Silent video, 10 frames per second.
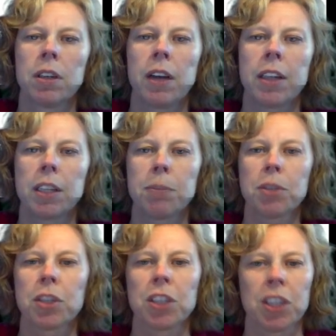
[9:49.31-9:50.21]

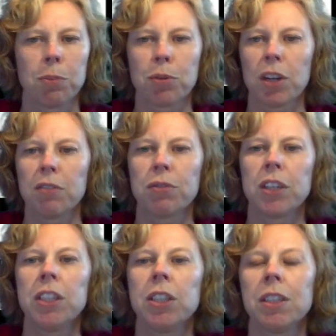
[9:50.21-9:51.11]
Examples are cell
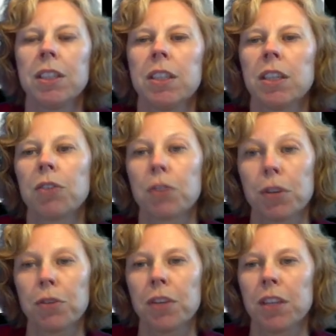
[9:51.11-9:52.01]
proliferation, cell
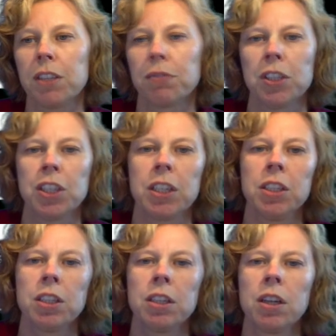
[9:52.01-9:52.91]
growth, and
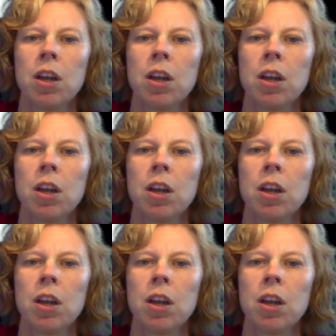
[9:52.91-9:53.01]
differentiation,